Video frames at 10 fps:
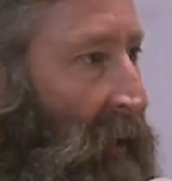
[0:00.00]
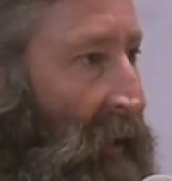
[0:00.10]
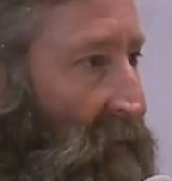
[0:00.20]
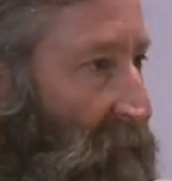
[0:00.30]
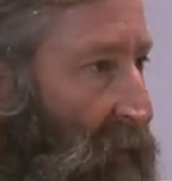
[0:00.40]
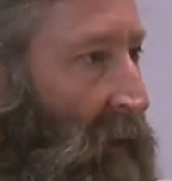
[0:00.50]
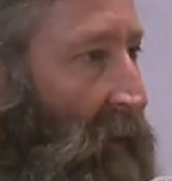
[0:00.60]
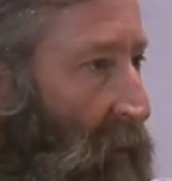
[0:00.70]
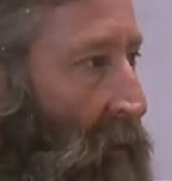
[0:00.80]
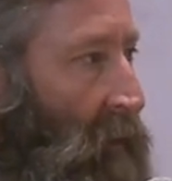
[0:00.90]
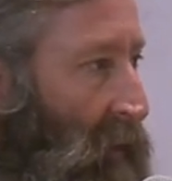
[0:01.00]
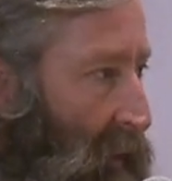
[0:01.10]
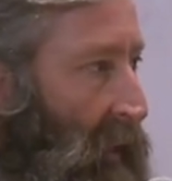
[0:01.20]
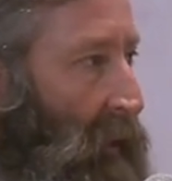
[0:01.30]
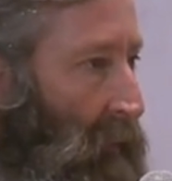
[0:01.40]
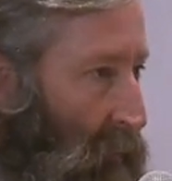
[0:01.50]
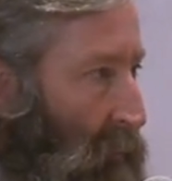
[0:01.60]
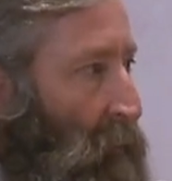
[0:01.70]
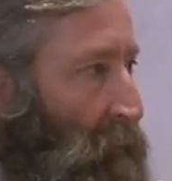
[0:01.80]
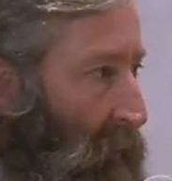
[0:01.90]
It's very hard to get
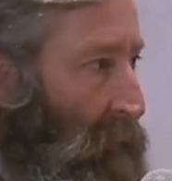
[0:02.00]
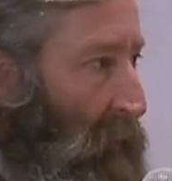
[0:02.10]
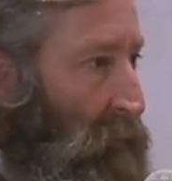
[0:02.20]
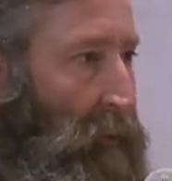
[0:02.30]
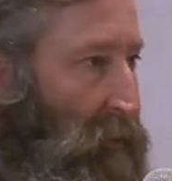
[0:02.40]
kudu females